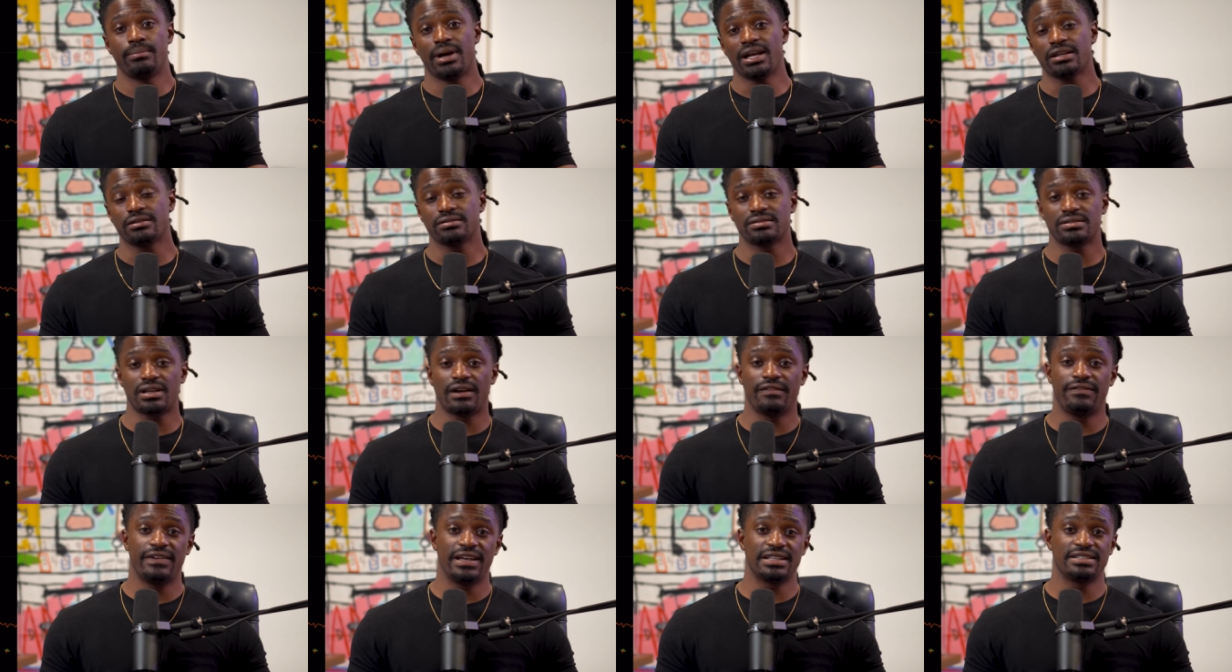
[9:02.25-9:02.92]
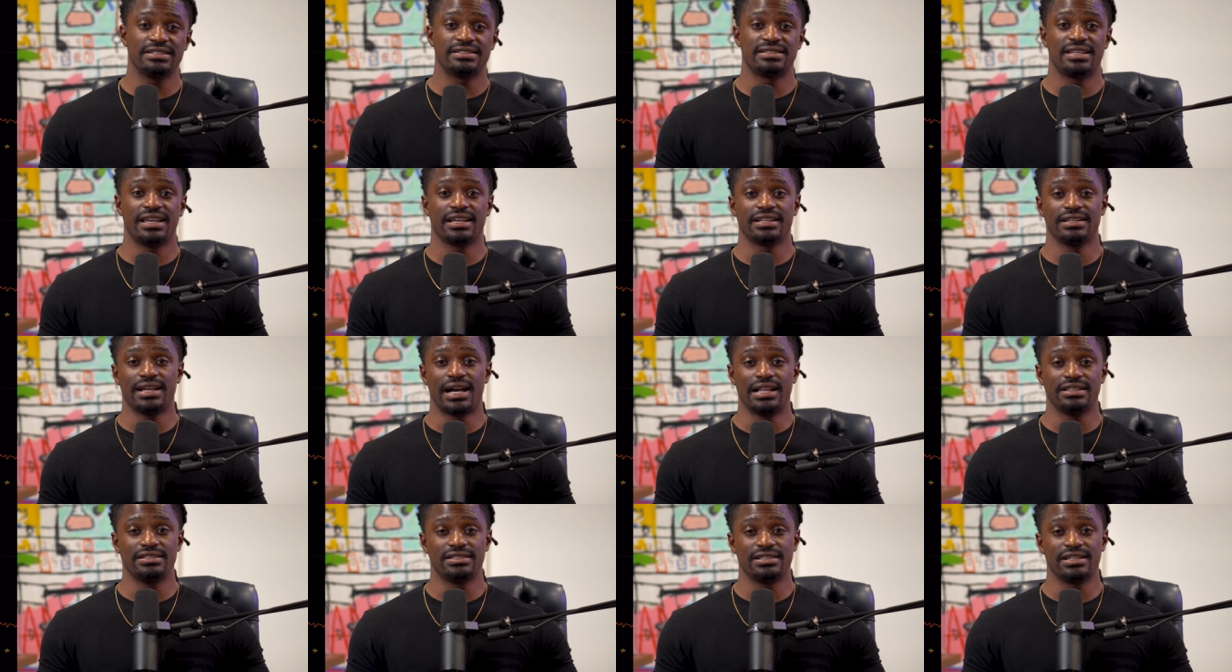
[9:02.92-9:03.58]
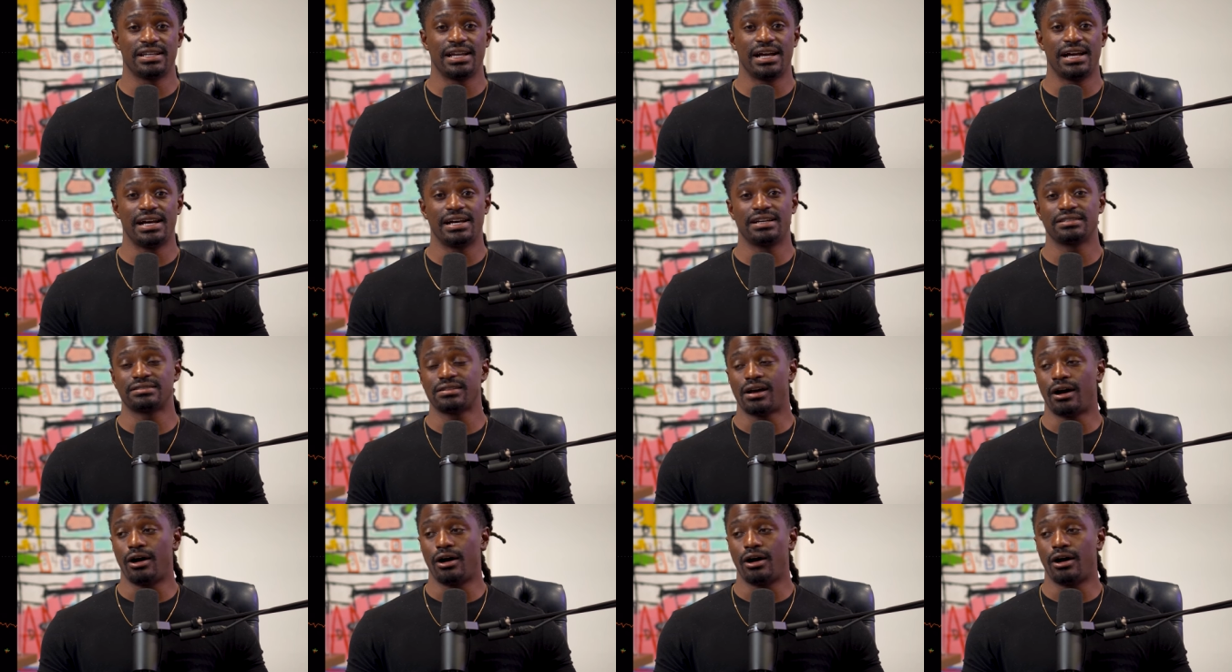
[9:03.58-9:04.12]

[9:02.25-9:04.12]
Microsoft had the technology guys.